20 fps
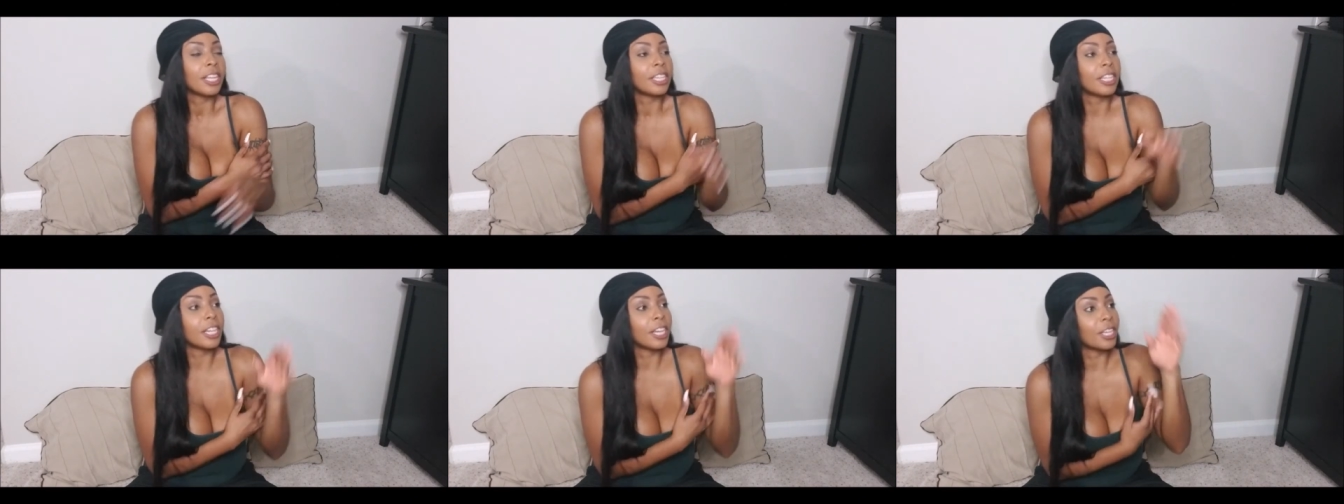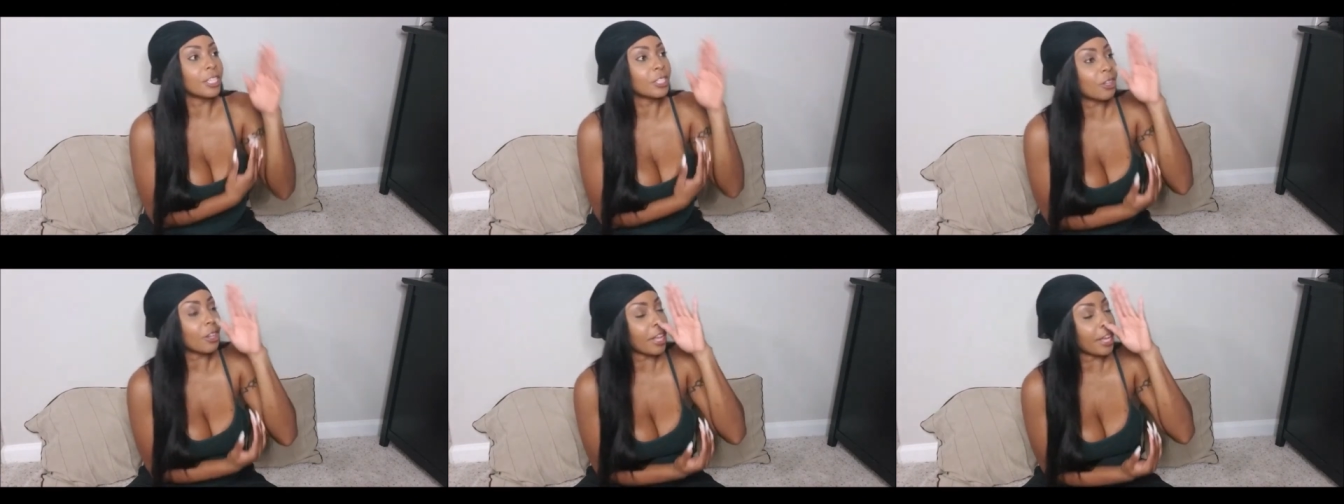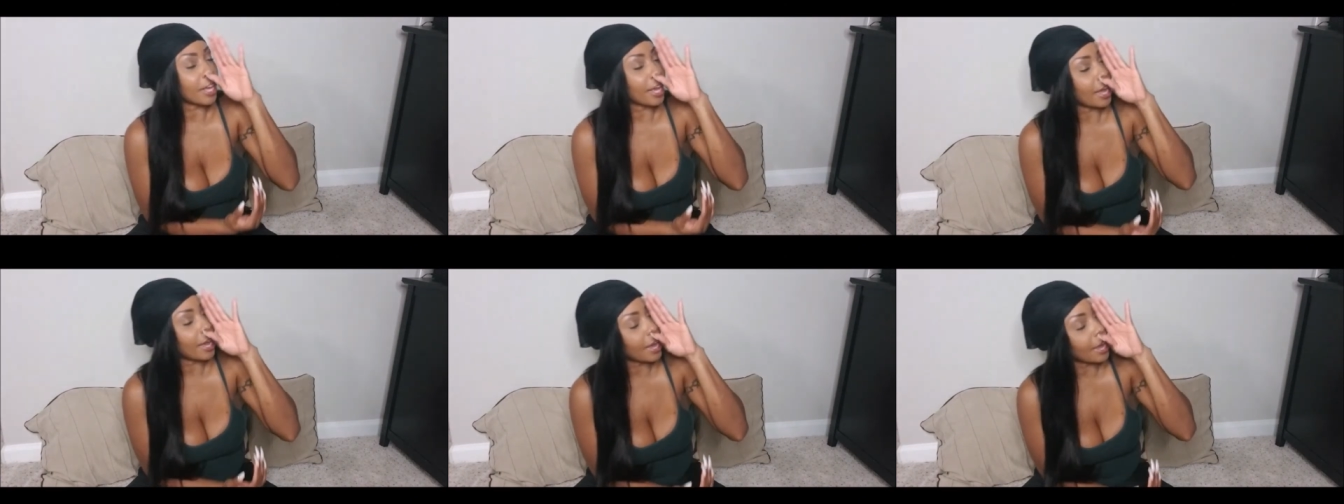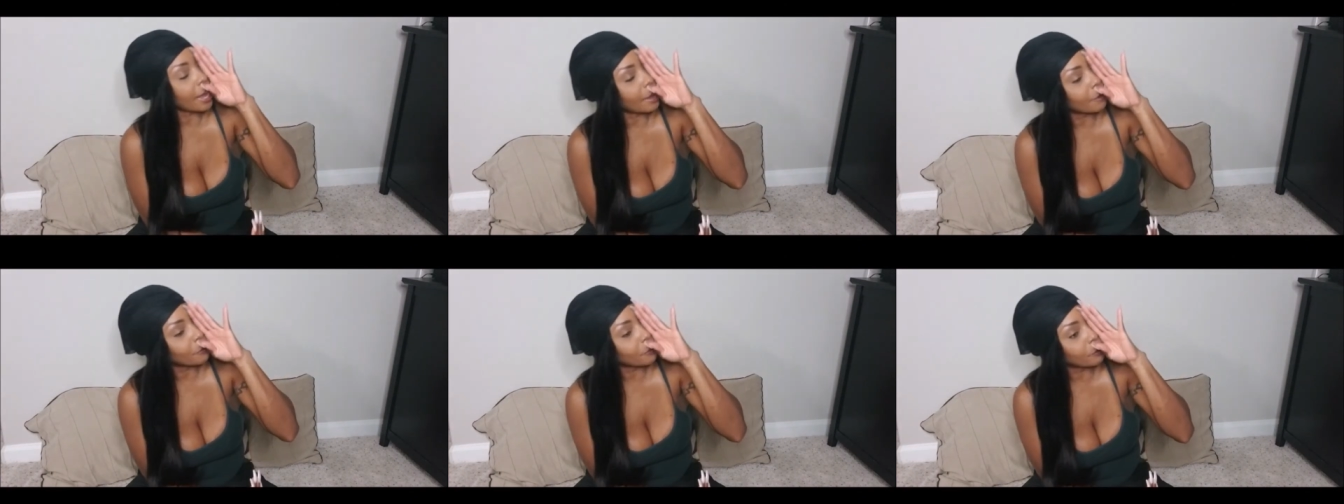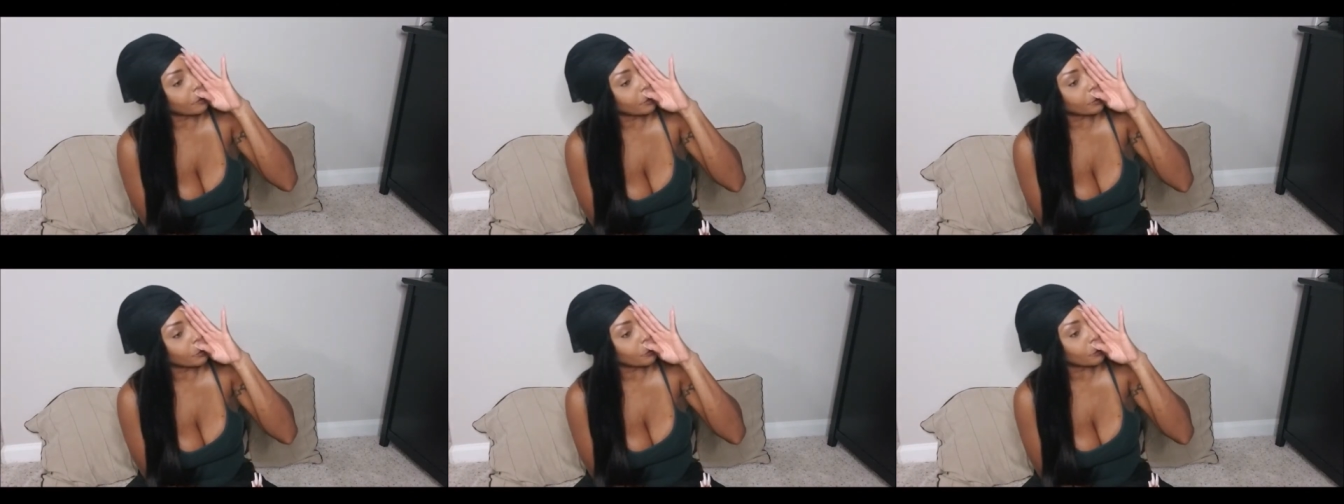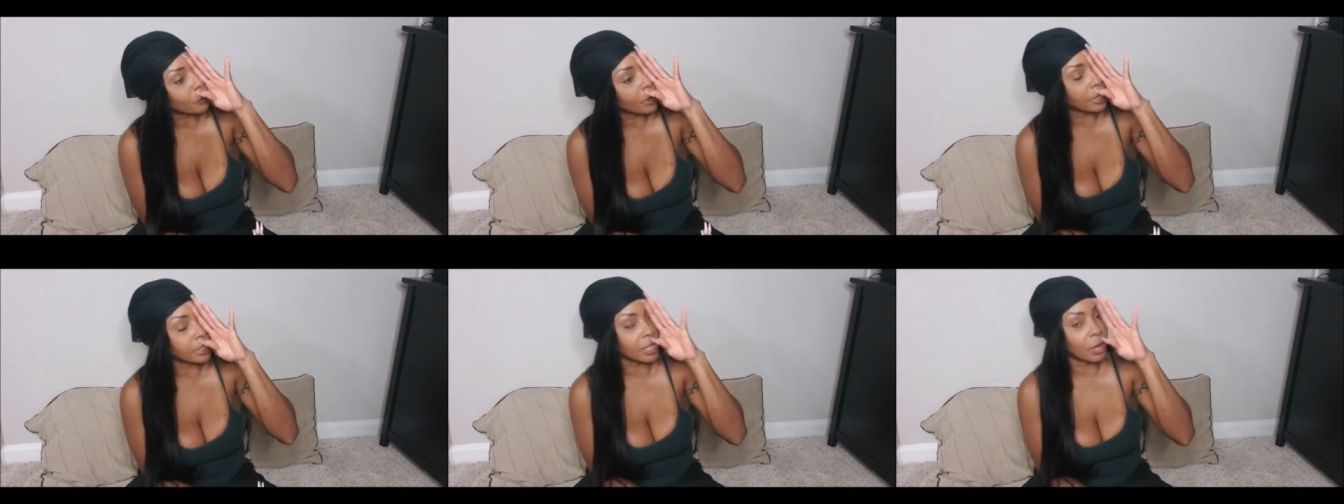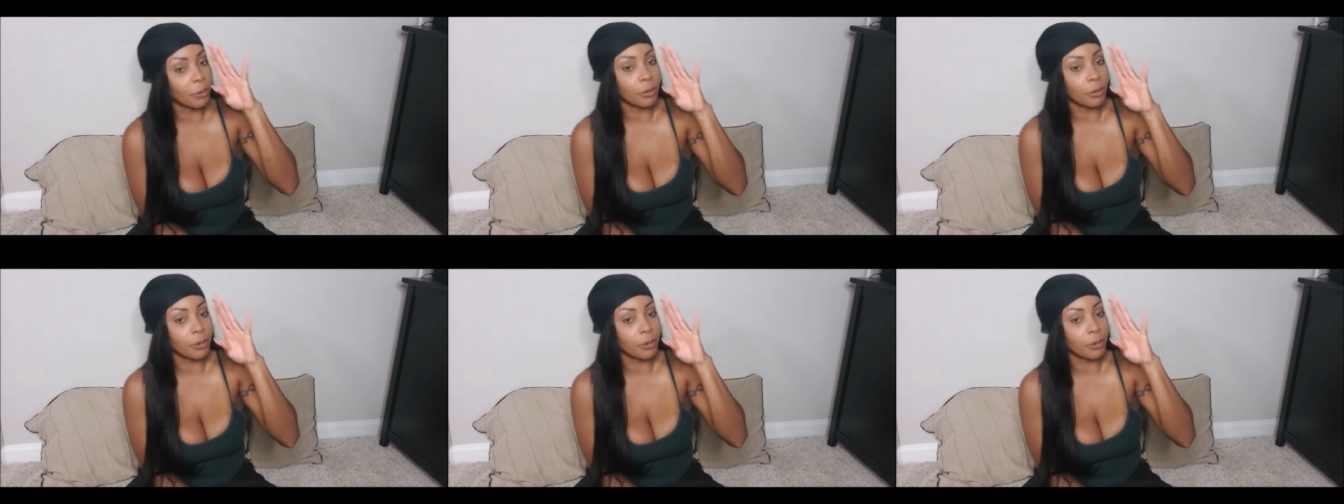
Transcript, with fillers: Then I saw like half of his face.